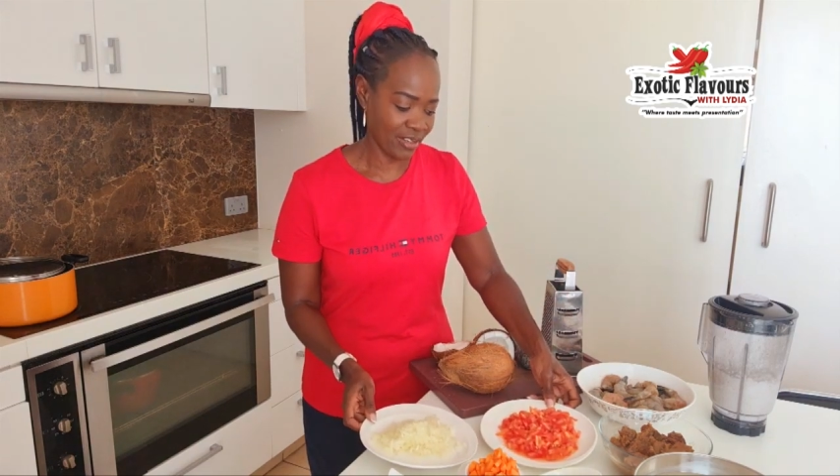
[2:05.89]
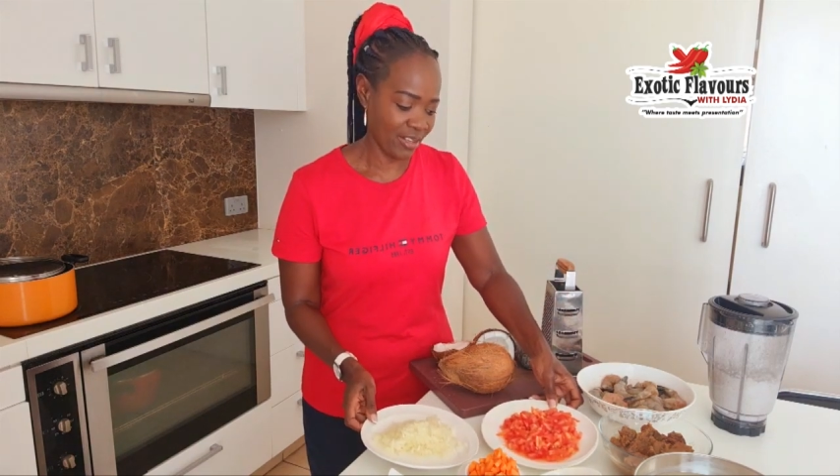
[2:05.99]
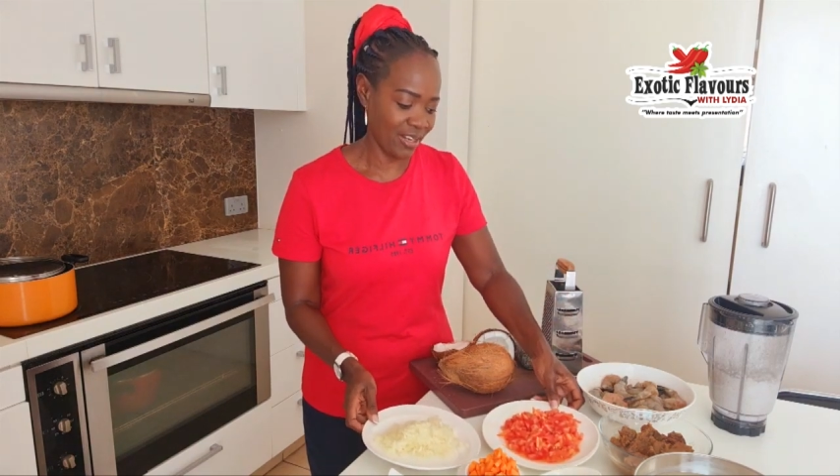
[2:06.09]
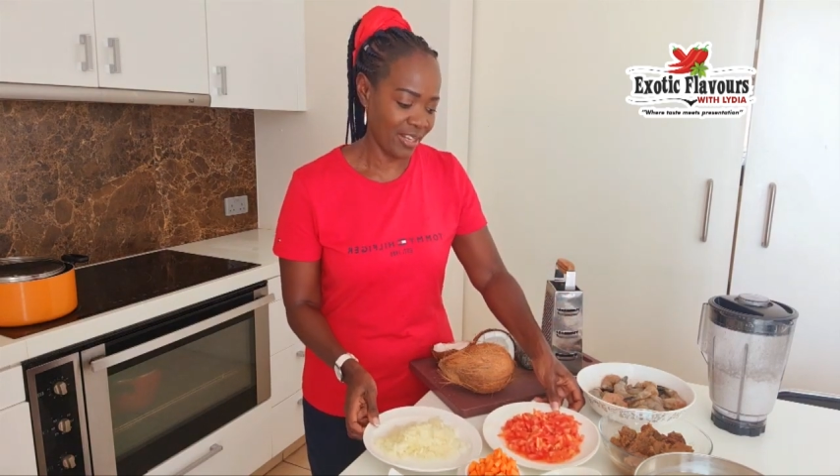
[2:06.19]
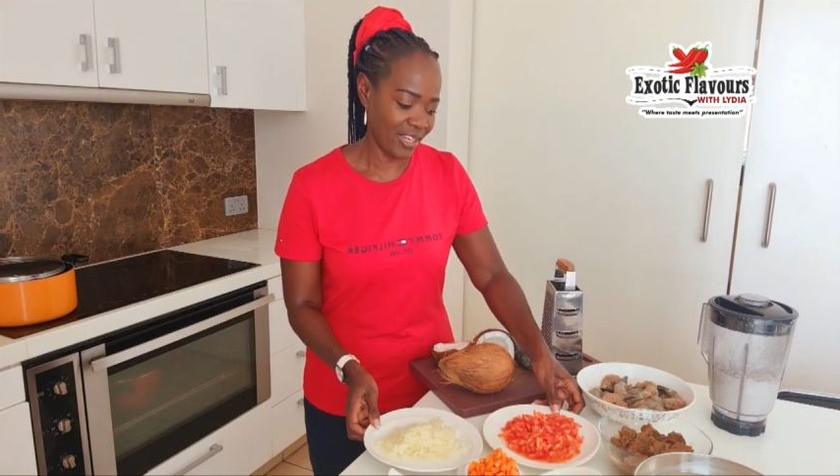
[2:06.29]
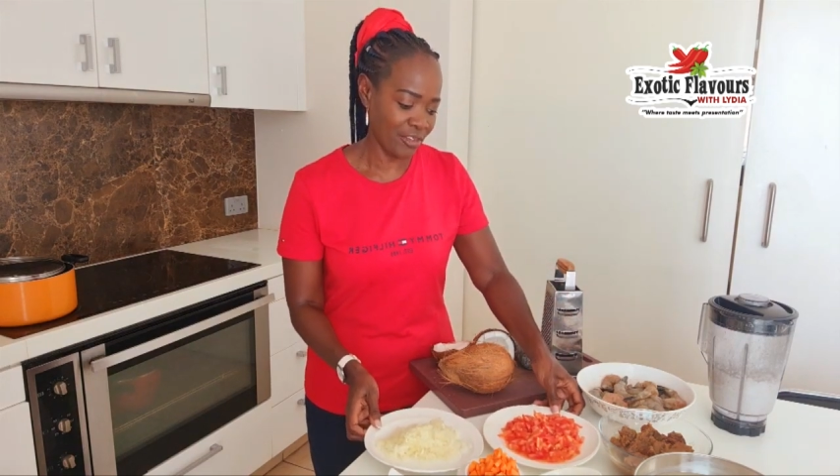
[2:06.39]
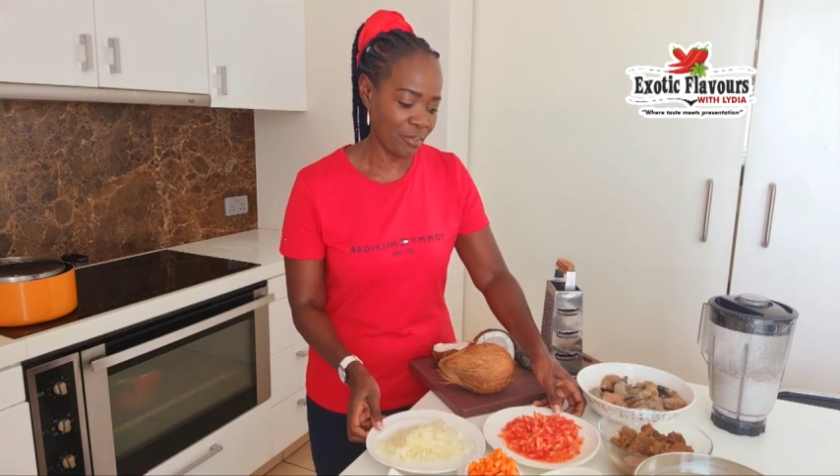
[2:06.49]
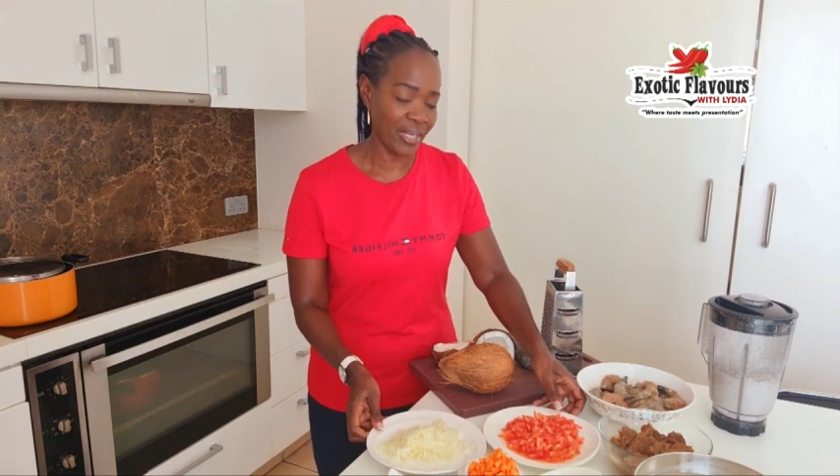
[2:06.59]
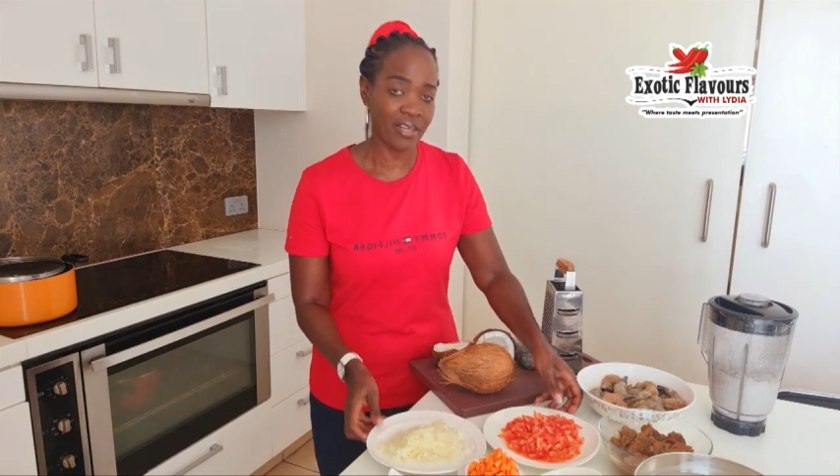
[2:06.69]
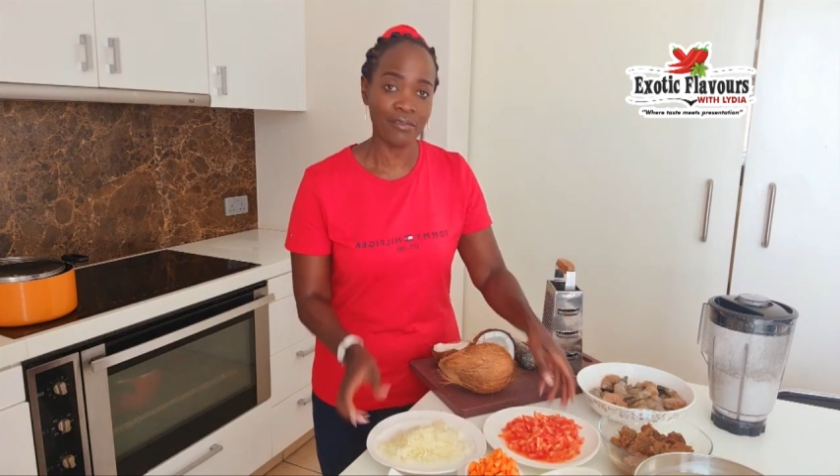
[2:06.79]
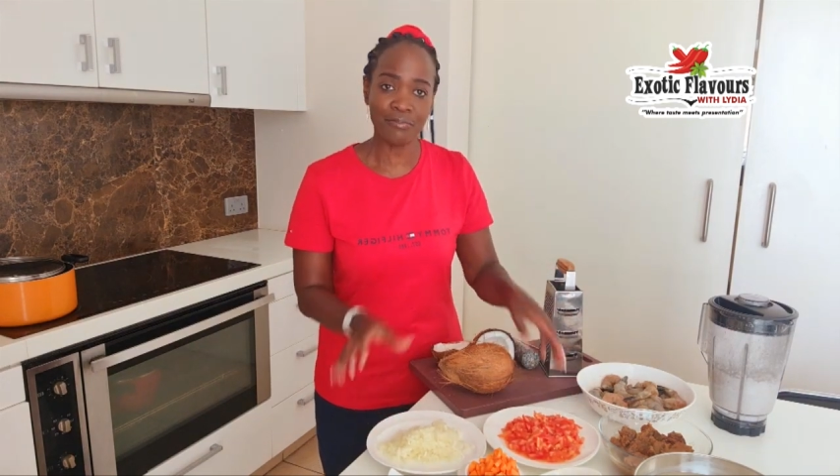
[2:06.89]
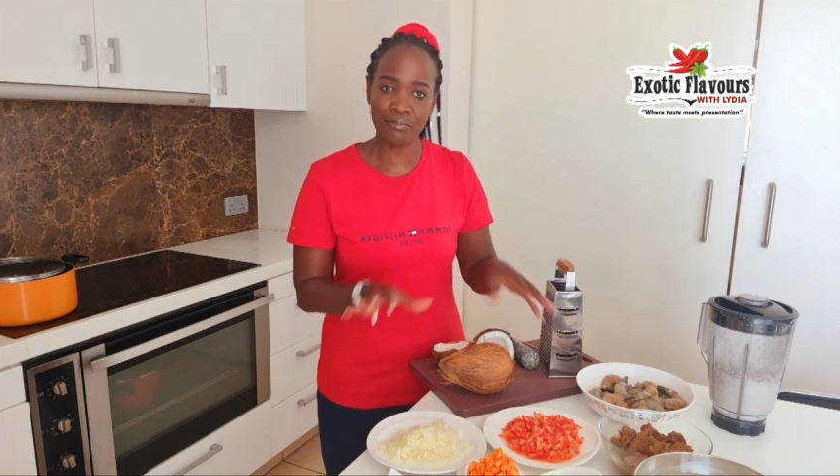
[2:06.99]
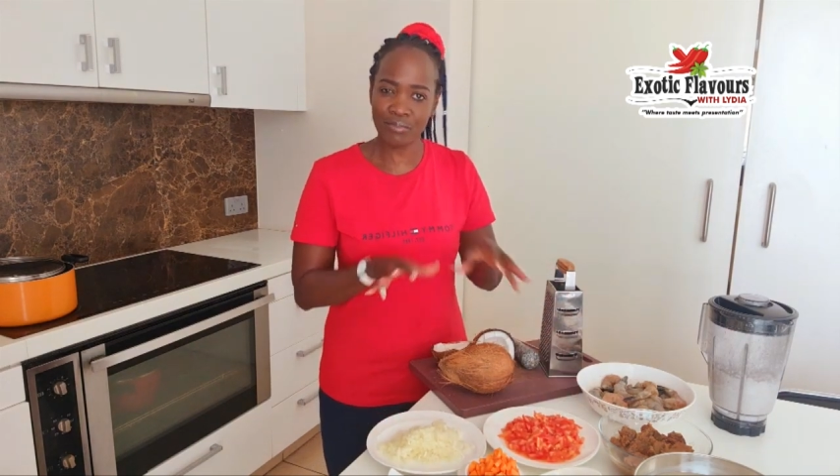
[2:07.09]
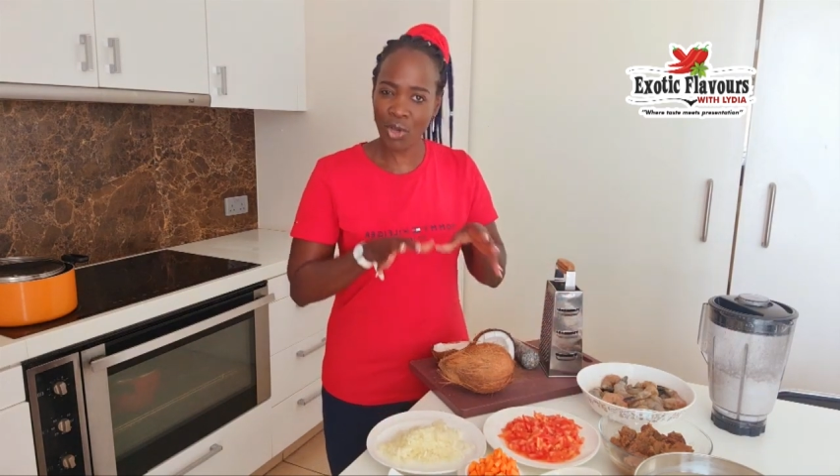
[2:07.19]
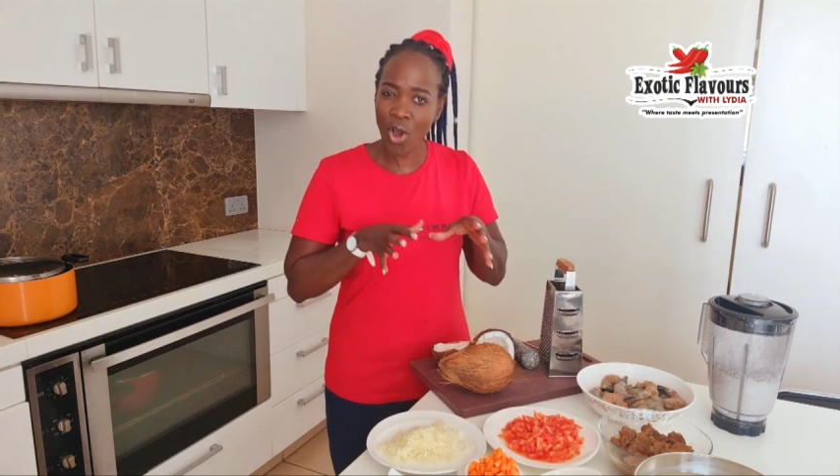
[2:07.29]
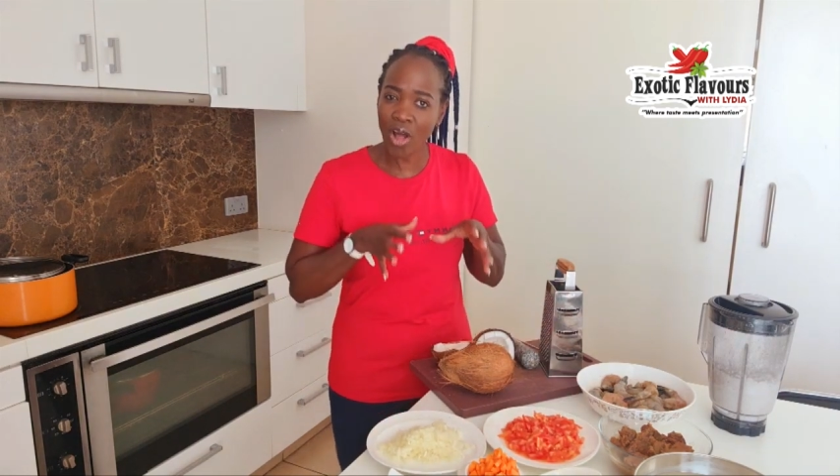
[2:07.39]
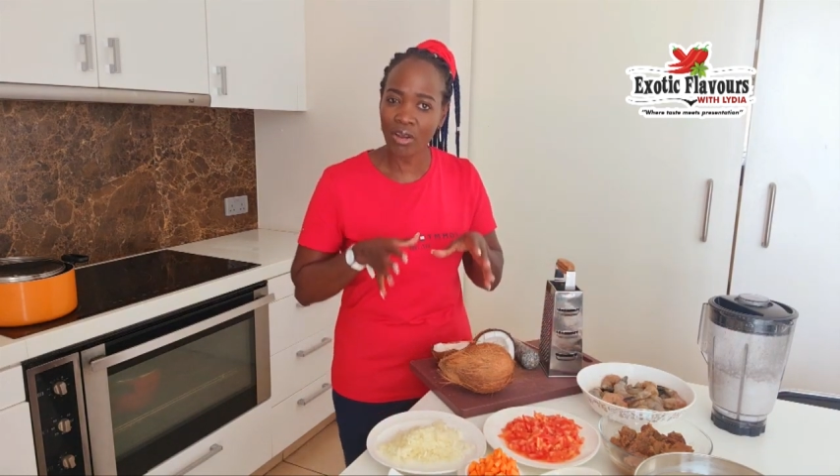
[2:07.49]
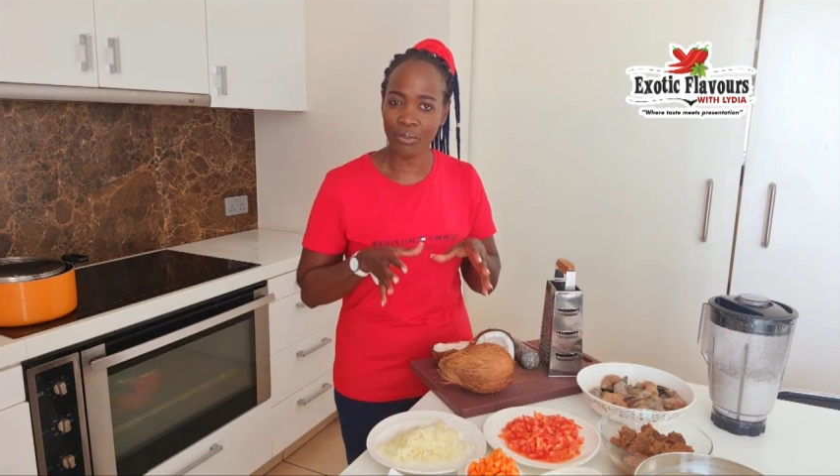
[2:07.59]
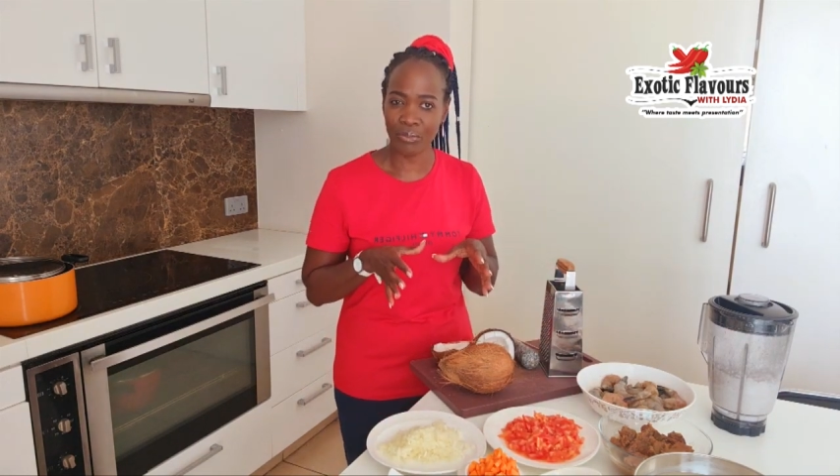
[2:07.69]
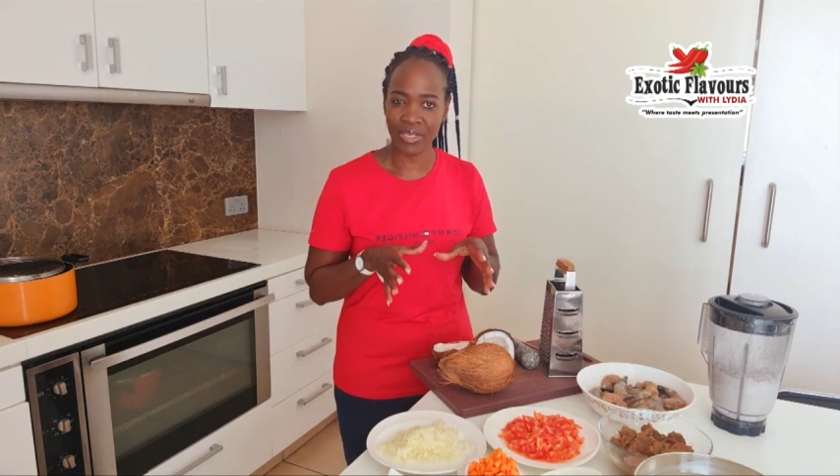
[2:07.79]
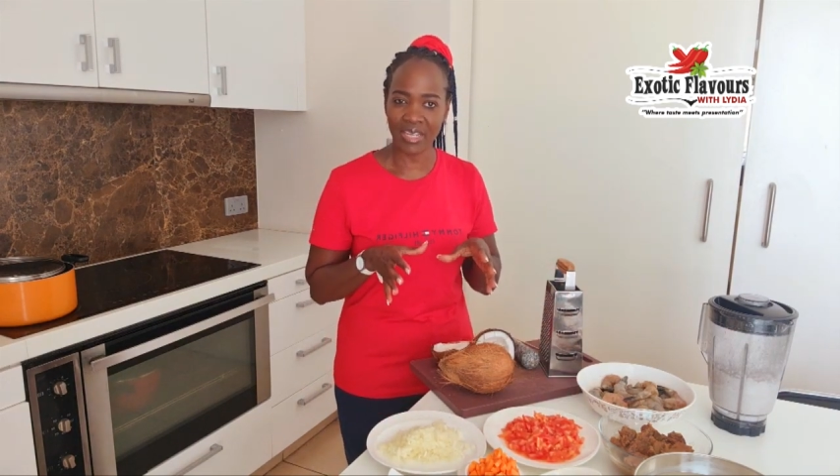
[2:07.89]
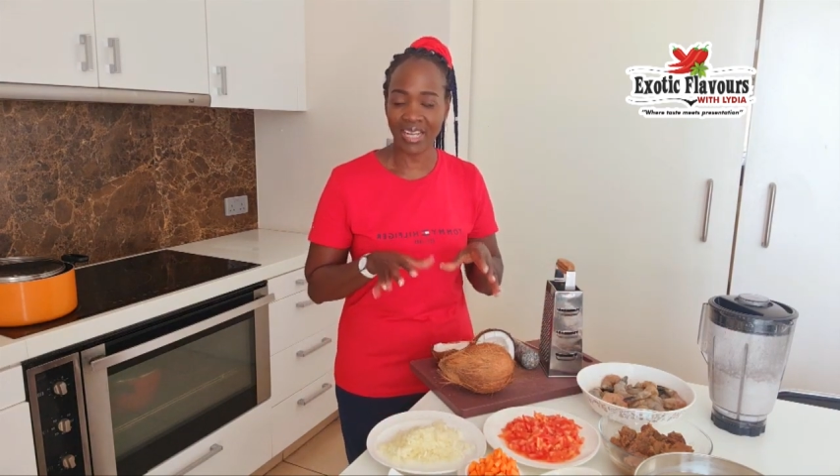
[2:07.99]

a little bit of coloring.